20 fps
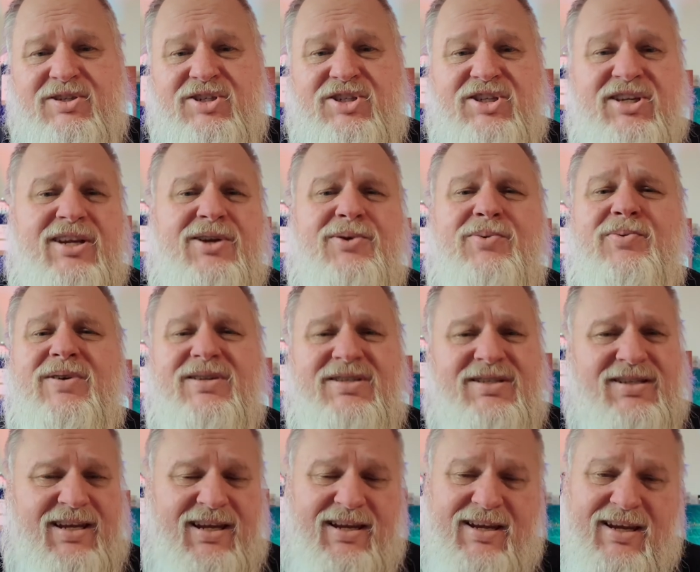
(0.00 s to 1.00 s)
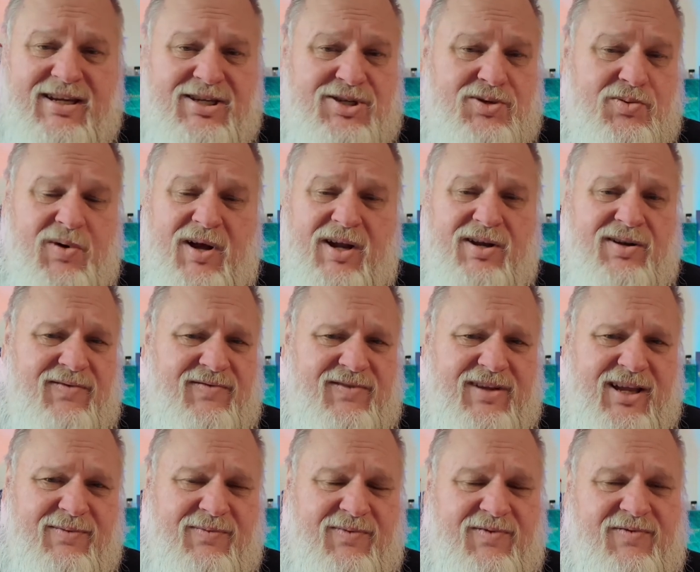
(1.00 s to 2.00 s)
G Whisky is one of
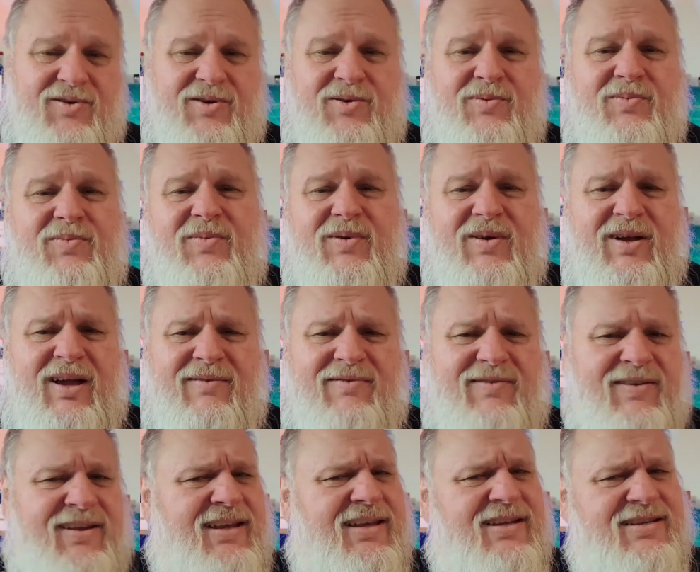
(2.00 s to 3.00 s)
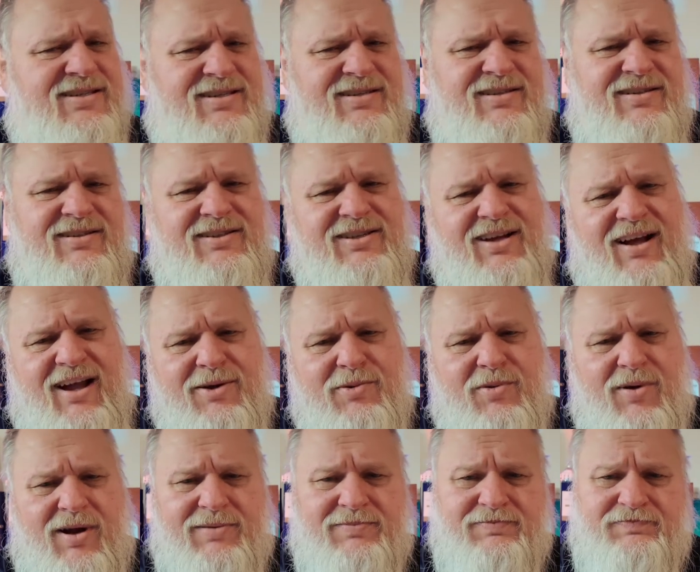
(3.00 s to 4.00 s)
them from I think he's in
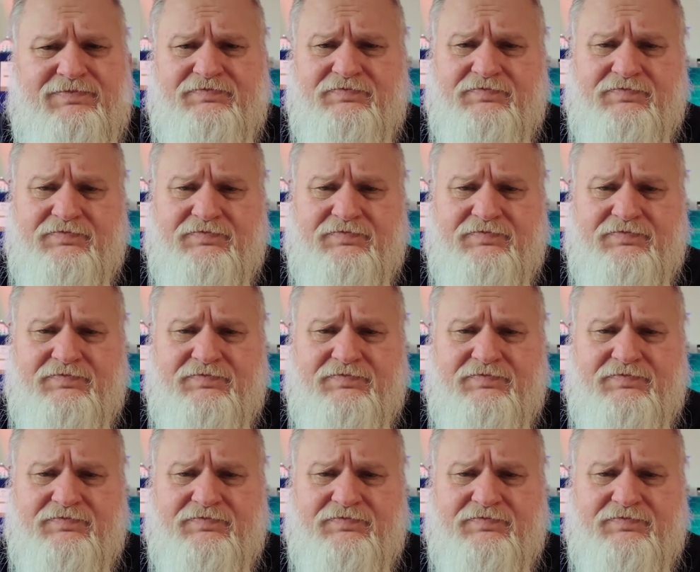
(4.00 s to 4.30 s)
Taiwan.